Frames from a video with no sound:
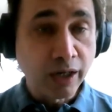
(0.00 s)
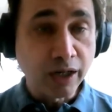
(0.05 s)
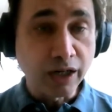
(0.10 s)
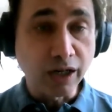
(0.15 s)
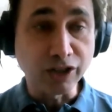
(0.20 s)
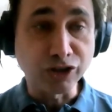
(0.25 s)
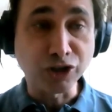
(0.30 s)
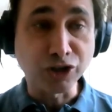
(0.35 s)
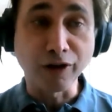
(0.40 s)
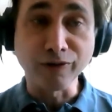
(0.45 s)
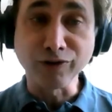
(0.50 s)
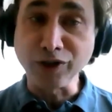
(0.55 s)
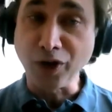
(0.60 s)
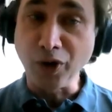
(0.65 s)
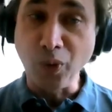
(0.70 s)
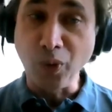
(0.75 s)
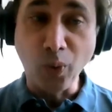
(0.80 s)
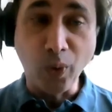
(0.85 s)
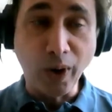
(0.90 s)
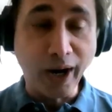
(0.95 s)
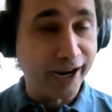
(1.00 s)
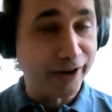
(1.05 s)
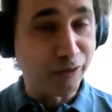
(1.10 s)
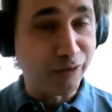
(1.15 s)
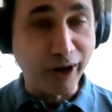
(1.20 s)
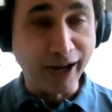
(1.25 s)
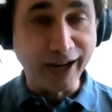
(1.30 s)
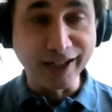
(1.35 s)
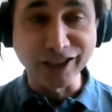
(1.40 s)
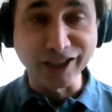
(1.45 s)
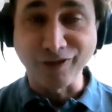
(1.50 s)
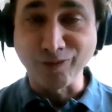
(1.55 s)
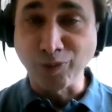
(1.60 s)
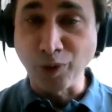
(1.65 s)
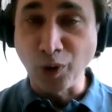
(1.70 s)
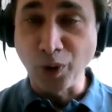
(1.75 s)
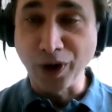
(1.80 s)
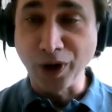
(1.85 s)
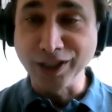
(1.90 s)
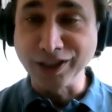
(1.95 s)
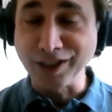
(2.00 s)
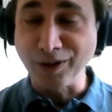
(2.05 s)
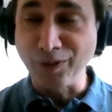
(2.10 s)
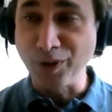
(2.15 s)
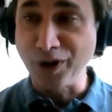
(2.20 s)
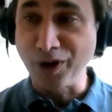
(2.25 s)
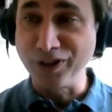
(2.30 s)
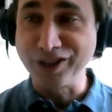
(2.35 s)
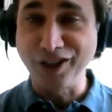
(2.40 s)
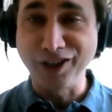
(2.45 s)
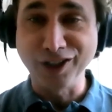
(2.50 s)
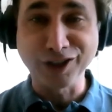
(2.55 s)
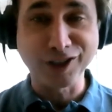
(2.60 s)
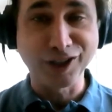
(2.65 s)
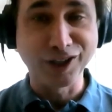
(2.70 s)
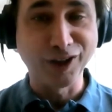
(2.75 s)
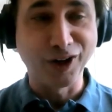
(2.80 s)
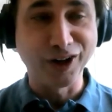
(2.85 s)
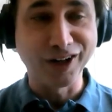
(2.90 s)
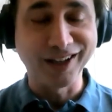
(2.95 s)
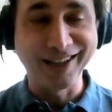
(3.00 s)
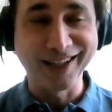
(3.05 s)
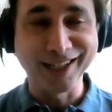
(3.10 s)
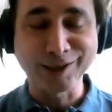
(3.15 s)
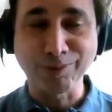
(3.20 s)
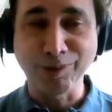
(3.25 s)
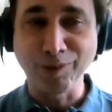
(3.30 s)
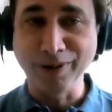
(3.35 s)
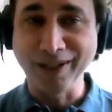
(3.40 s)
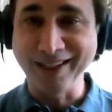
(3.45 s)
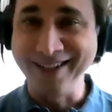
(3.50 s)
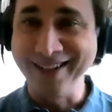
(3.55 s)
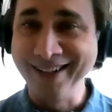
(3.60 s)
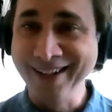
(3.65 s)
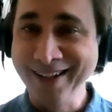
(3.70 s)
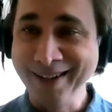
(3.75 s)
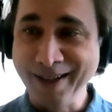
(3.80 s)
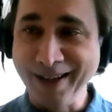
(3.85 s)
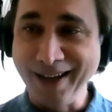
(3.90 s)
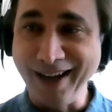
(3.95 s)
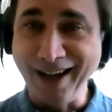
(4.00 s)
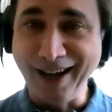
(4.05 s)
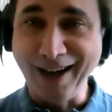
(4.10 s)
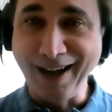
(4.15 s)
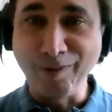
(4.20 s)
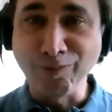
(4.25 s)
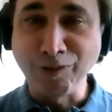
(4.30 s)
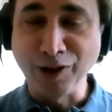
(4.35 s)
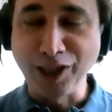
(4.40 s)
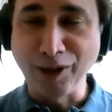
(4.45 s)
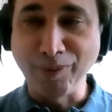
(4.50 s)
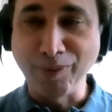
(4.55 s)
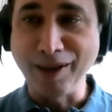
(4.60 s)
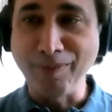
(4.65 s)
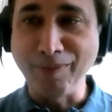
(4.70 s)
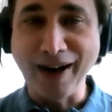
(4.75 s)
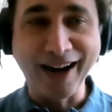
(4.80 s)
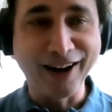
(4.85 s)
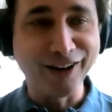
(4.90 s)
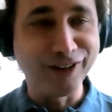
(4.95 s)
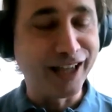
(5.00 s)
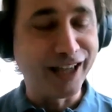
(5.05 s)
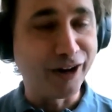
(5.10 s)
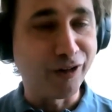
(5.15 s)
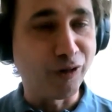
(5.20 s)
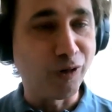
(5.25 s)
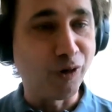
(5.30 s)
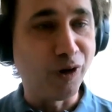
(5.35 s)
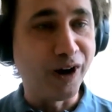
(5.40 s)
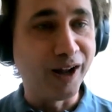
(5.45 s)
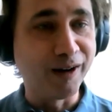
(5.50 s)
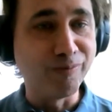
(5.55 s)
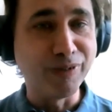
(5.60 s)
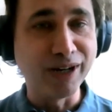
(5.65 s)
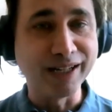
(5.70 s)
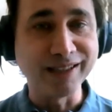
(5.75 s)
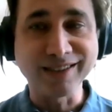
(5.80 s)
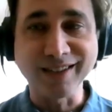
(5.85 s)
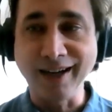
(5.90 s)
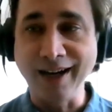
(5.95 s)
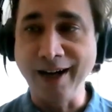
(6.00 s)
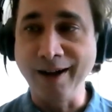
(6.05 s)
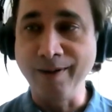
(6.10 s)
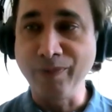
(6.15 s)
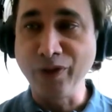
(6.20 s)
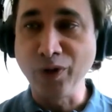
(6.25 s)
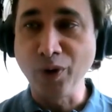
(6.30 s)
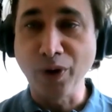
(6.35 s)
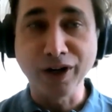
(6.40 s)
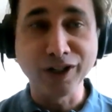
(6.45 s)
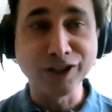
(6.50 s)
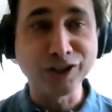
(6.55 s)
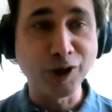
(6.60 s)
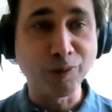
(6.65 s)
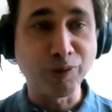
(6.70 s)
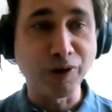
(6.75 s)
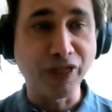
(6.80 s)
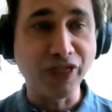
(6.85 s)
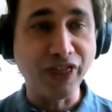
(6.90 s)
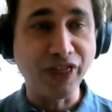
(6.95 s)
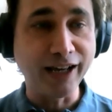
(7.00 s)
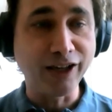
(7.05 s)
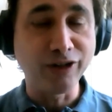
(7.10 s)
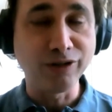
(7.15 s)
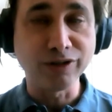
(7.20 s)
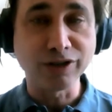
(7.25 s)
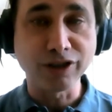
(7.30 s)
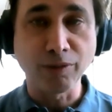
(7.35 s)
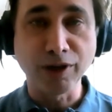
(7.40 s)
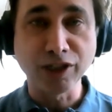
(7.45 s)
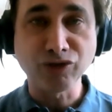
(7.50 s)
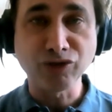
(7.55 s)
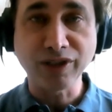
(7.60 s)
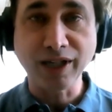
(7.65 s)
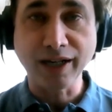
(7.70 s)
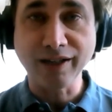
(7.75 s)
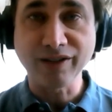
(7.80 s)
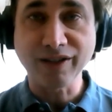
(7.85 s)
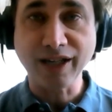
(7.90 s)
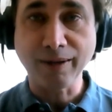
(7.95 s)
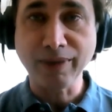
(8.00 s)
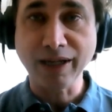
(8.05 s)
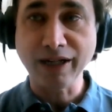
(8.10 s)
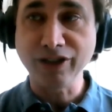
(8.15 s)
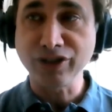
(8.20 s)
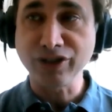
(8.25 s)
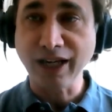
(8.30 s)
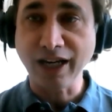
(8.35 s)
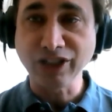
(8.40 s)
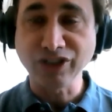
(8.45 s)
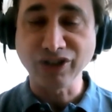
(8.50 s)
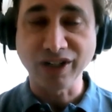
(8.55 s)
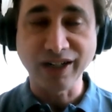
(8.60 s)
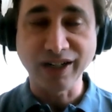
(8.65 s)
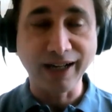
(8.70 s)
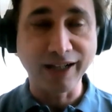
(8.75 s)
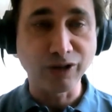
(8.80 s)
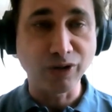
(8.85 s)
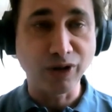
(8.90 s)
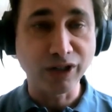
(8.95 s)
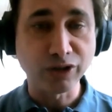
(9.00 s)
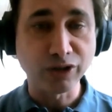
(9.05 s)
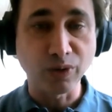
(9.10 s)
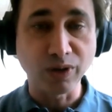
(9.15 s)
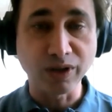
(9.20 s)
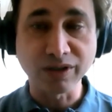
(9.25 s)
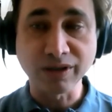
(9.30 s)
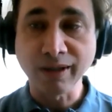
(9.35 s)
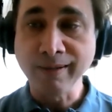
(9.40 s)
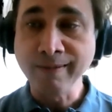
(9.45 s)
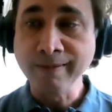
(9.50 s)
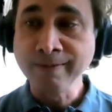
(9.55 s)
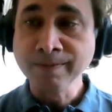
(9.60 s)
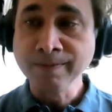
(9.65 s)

Uh, serves on a wide range of boards. I won't go into this long list, but we can uh, put them in the bio later on. But uh, Nora Super, thank you so much for taking time out of your schedule today to talk to us.